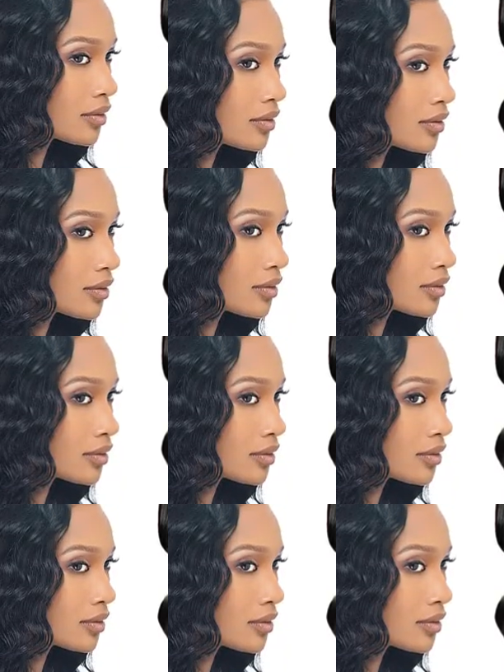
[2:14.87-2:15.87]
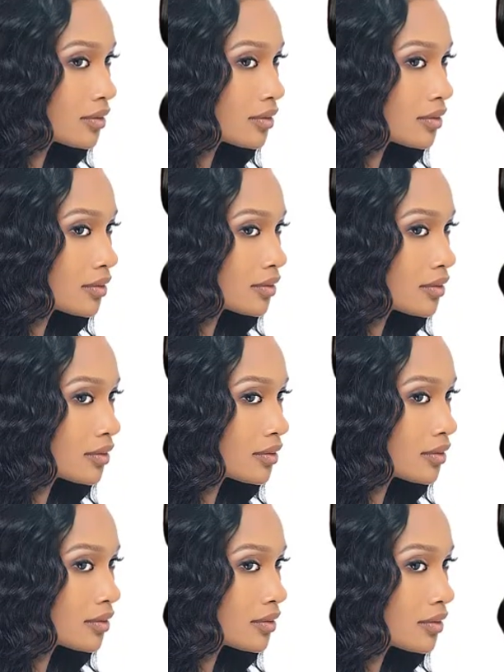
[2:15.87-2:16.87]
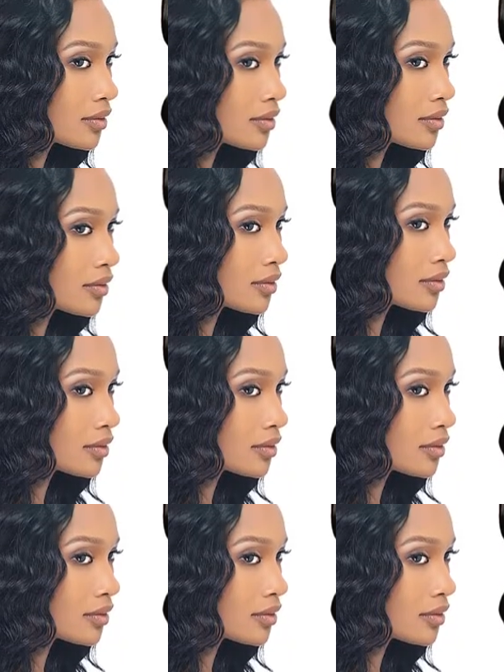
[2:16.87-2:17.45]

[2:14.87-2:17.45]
(silence)